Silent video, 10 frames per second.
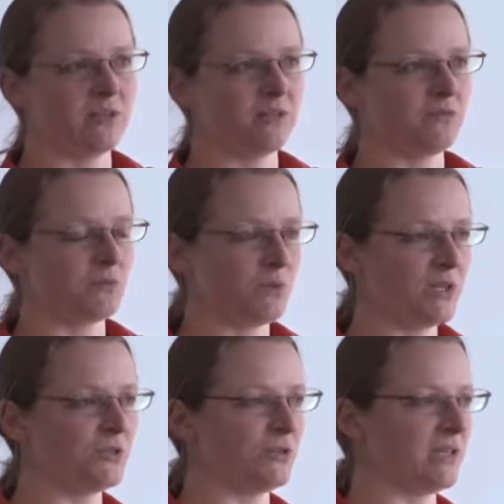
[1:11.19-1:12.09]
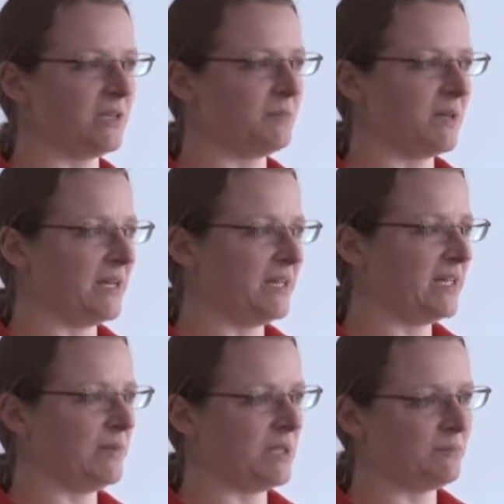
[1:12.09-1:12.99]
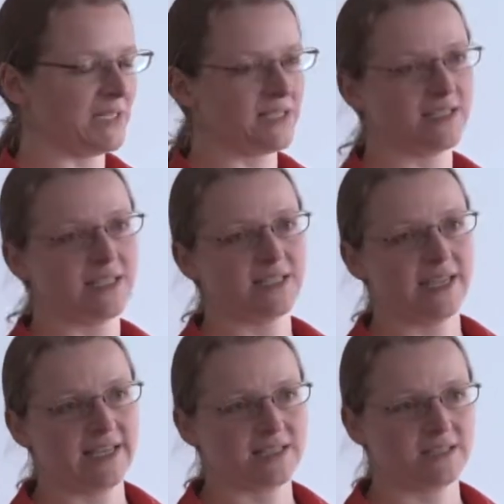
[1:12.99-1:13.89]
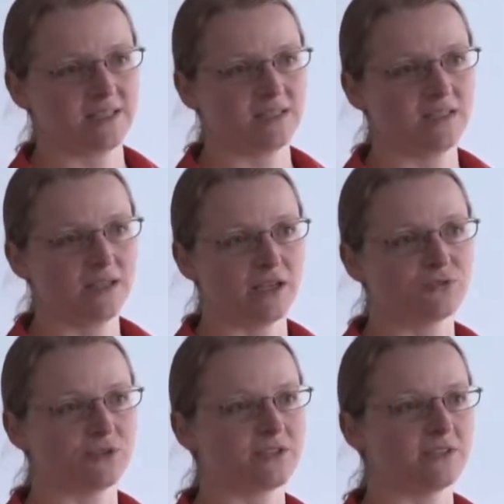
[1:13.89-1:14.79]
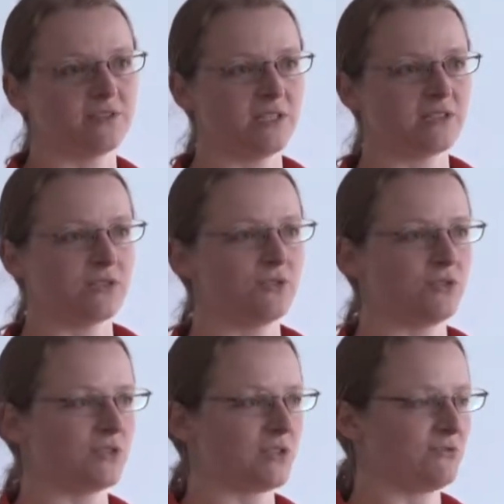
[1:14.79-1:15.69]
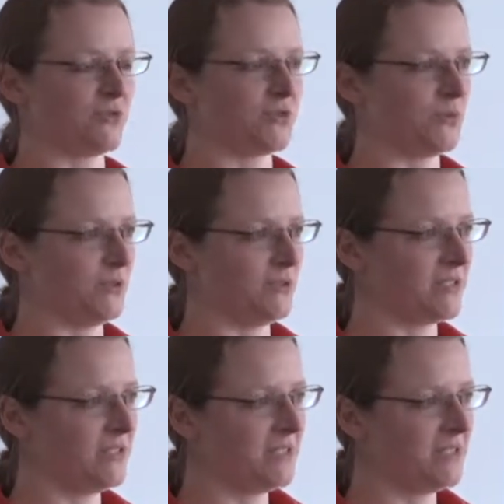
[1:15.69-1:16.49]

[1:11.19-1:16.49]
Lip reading: and we're doing it by enabling better data access across different institutions across the world.